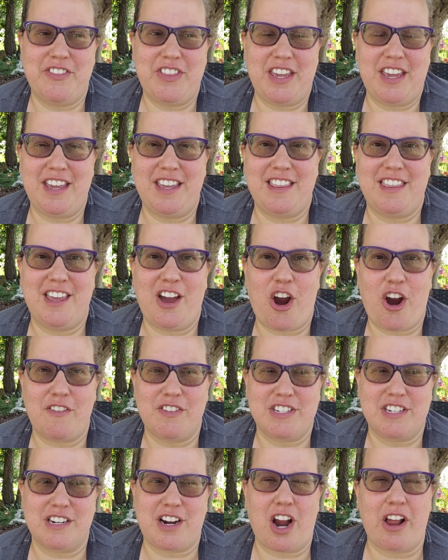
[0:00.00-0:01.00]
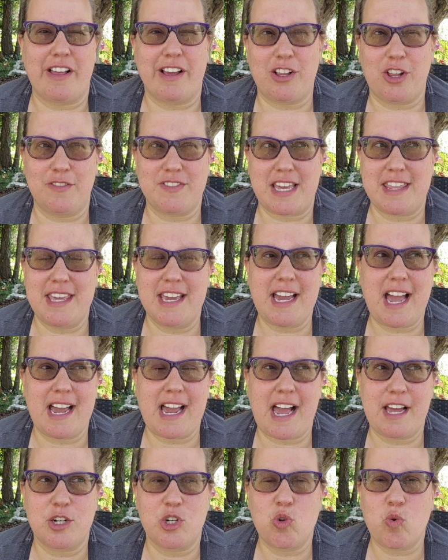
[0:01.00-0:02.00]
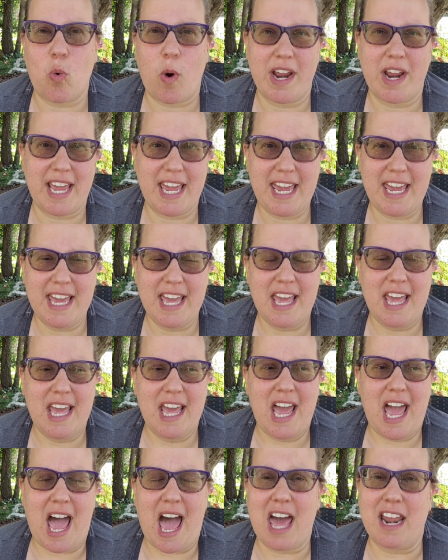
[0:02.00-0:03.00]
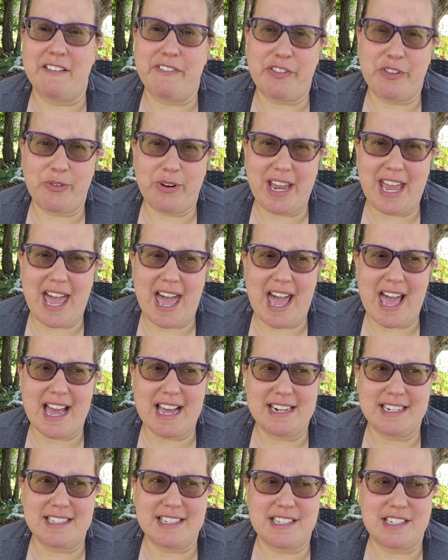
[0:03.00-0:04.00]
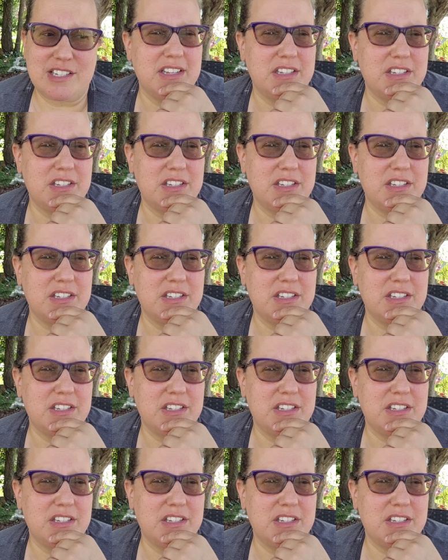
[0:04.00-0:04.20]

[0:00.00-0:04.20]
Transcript: the harvested garlic cloves. I think I got 20 out of 3 heads.